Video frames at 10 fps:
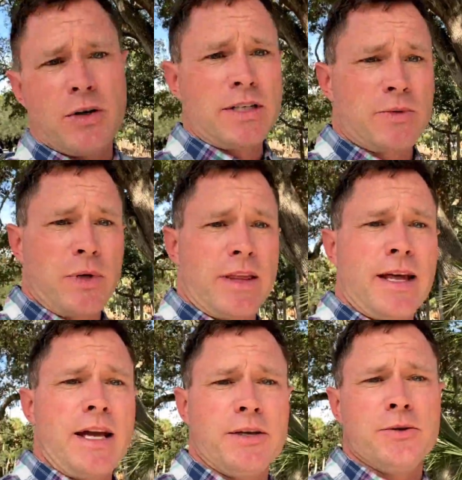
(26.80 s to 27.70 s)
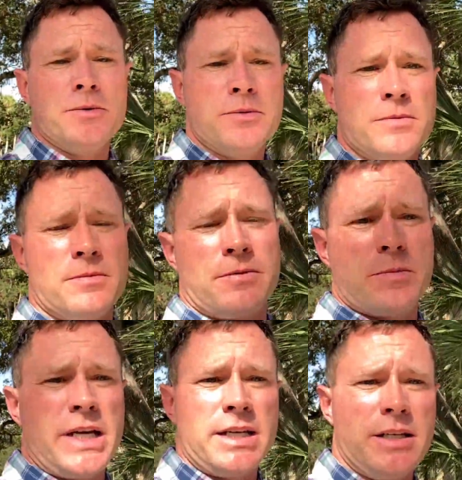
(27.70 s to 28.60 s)
I just want to thank you for
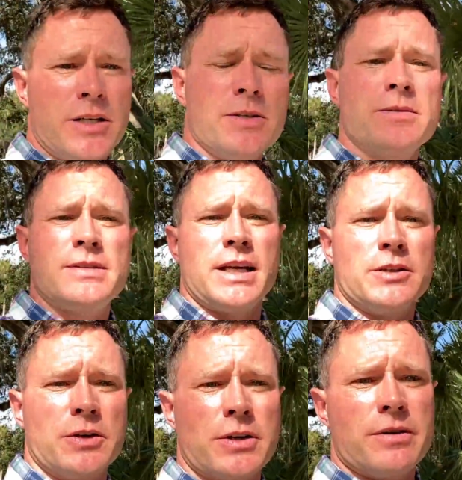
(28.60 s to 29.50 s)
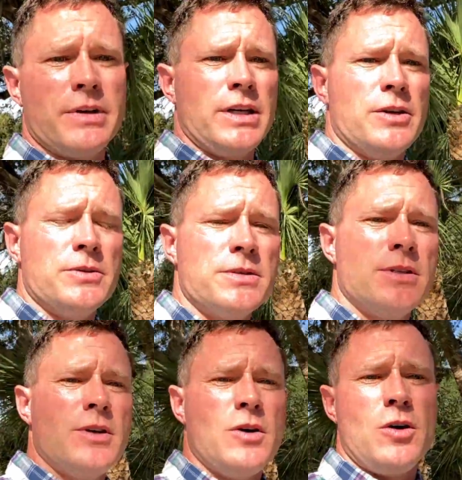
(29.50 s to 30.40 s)
being here, taking a look at our videos.
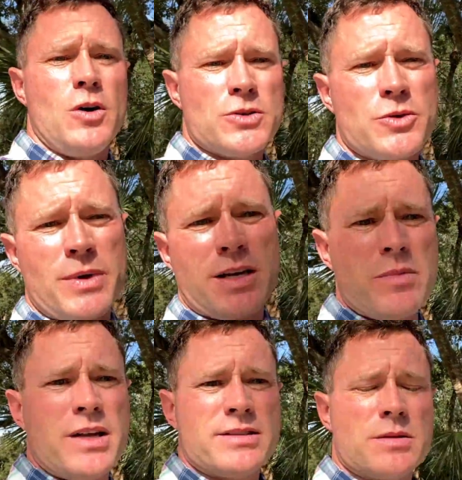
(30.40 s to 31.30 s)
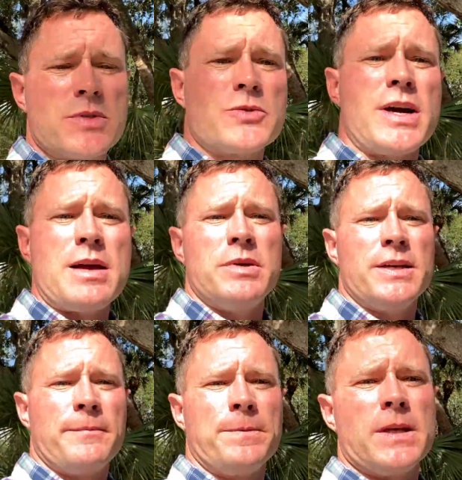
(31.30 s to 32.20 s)
Also recommend
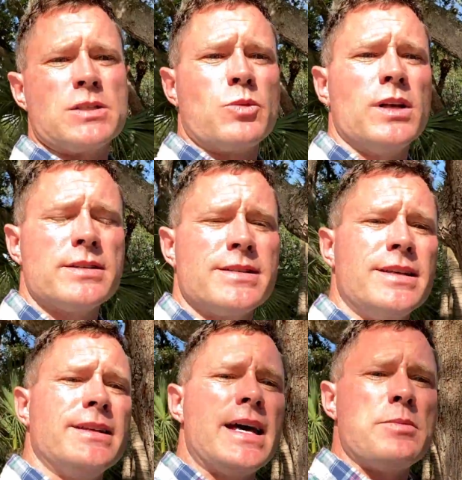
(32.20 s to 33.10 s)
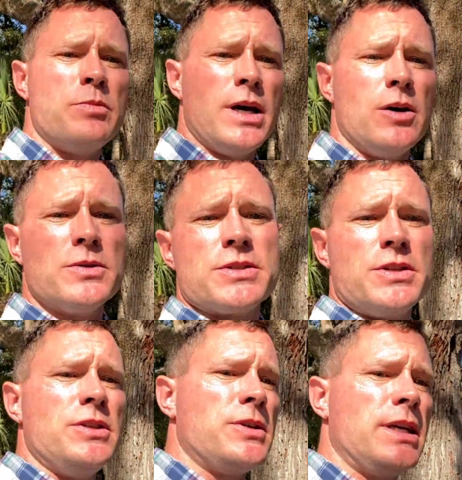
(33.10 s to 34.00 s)
subscribing as well as hitting that bell so
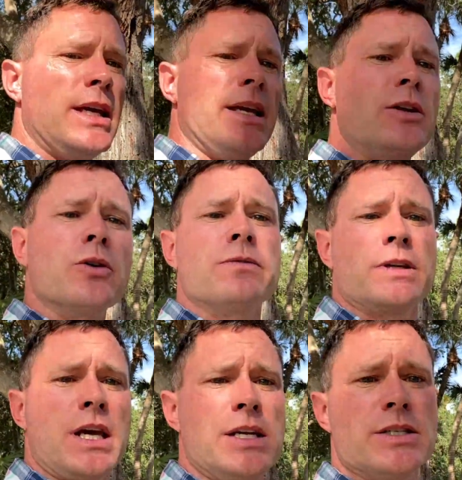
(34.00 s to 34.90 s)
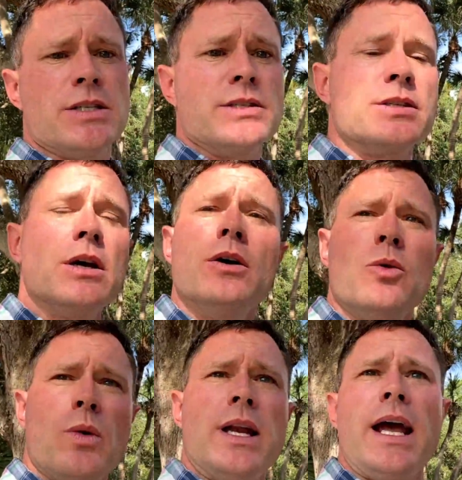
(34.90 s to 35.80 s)
that you can get notifications
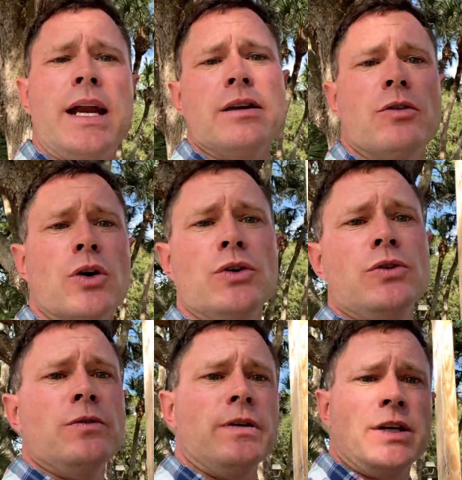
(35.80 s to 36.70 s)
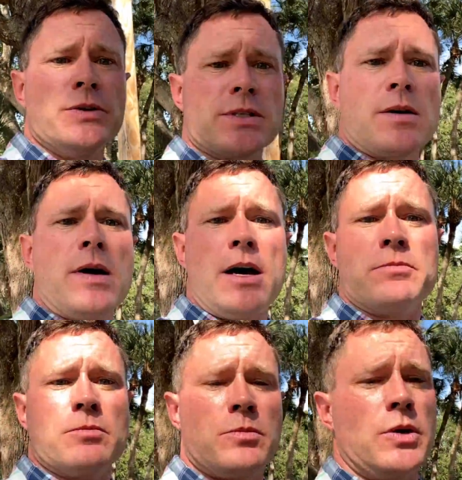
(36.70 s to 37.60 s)
when any of our new videos come out.
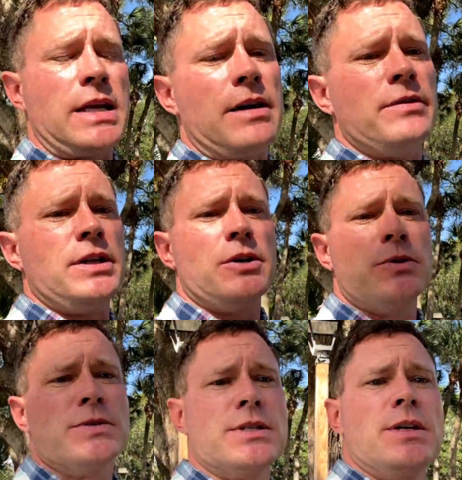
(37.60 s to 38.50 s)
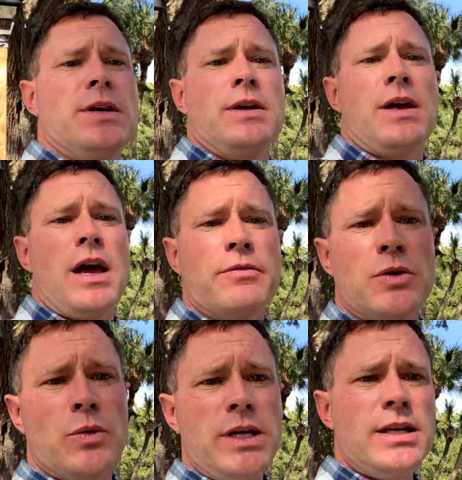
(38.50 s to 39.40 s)
Putting out videos every
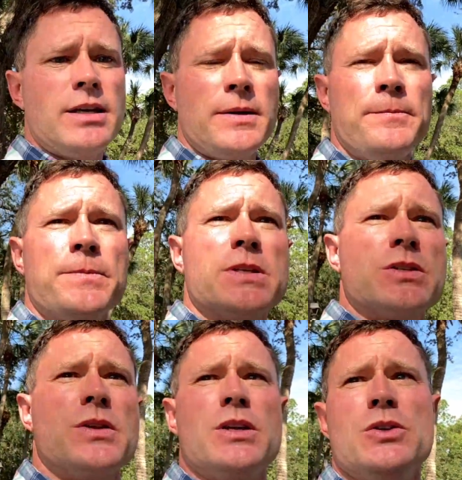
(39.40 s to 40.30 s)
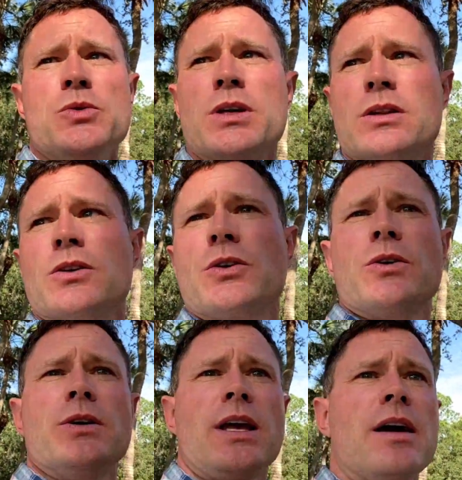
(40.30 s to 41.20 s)
week so that you can
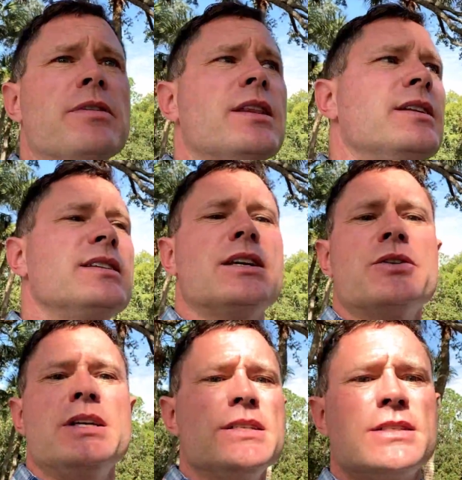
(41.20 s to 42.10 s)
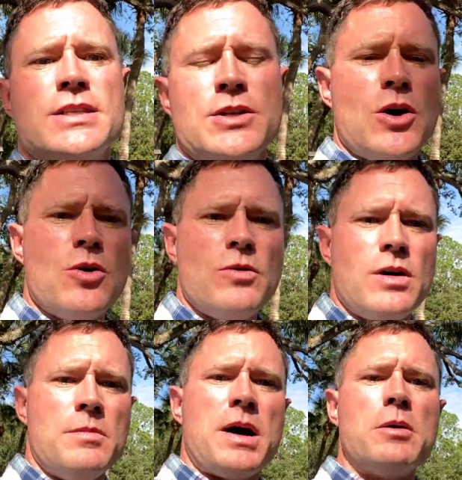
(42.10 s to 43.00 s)
learn everything that there is to know
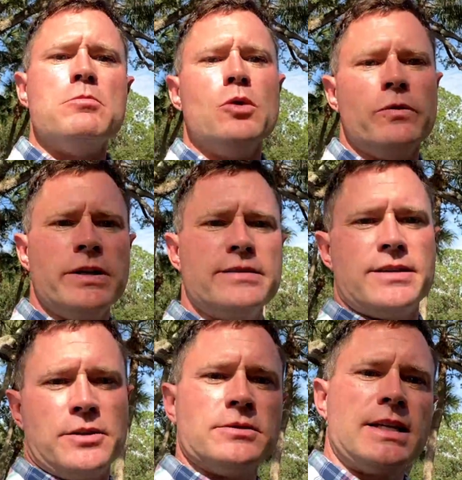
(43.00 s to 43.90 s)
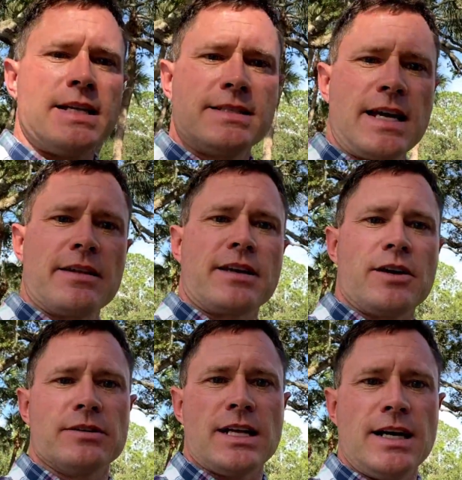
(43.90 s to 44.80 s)
about moving to Hilton Head, South
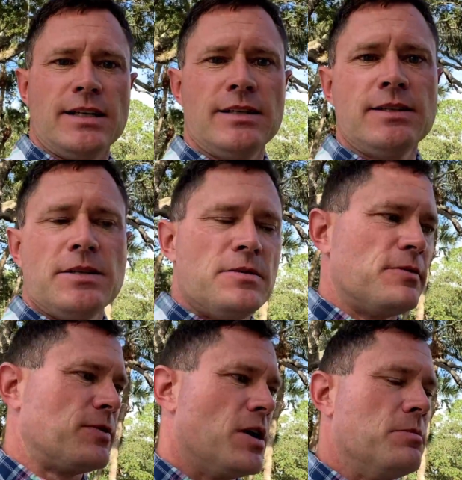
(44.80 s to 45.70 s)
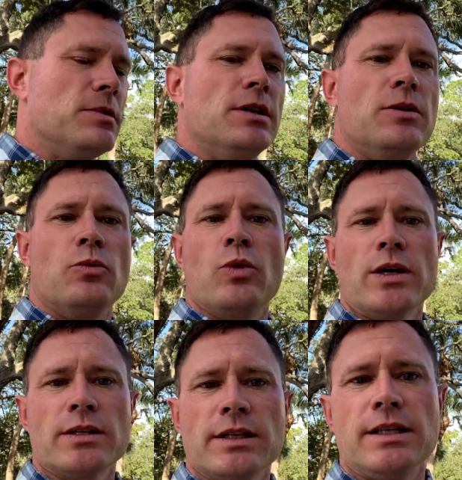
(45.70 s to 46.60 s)
Carolina, from where
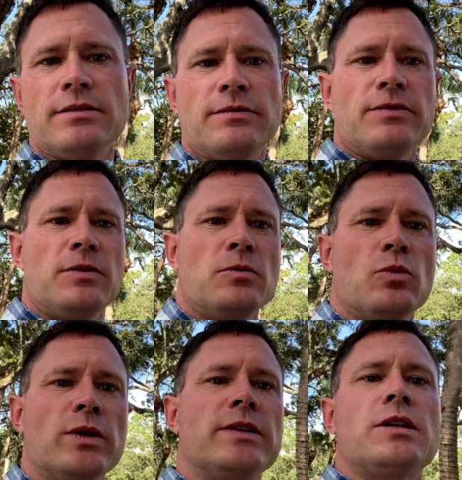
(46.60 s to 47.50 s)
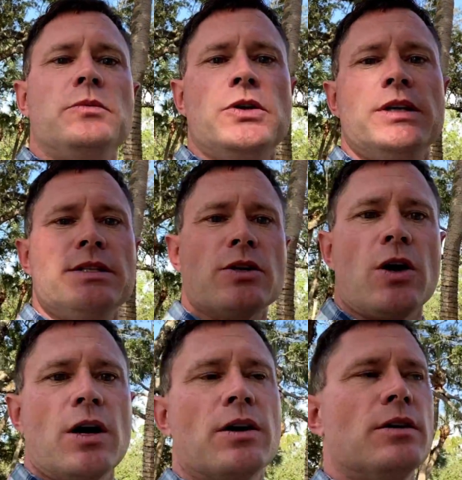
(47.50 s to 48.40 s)
to live, what the communities
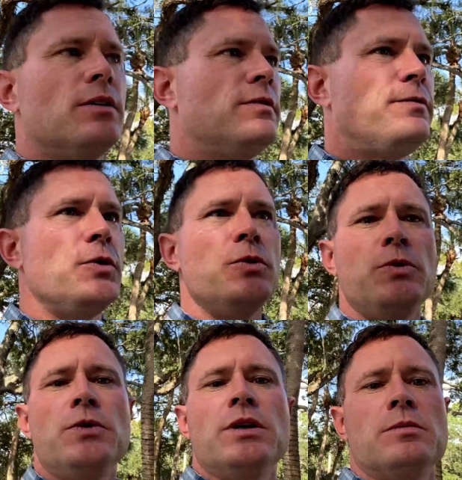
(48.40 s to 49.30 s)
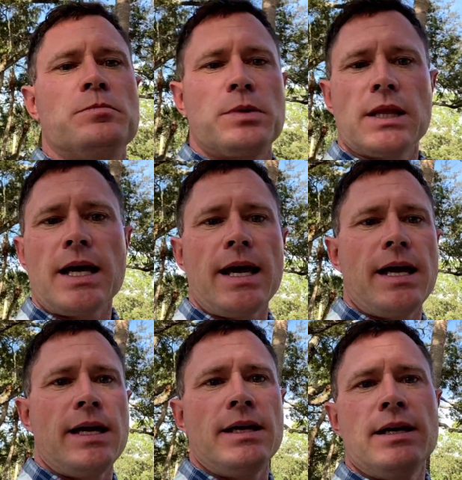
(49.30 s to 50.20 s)
are, food,
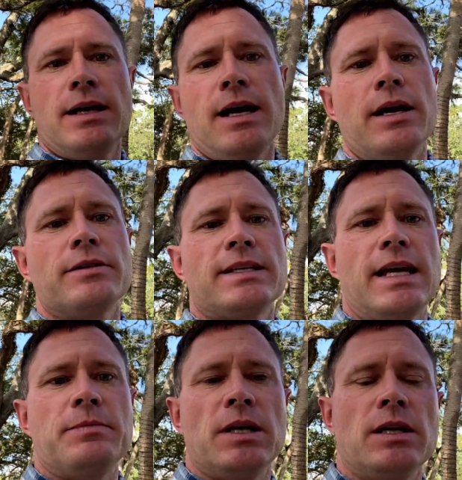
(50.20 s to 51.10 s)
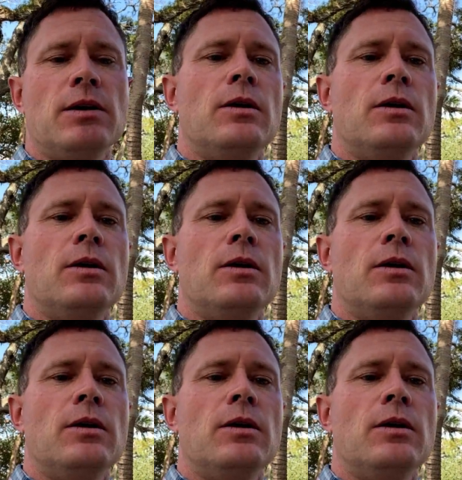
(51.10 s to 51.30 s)
play, entertainment,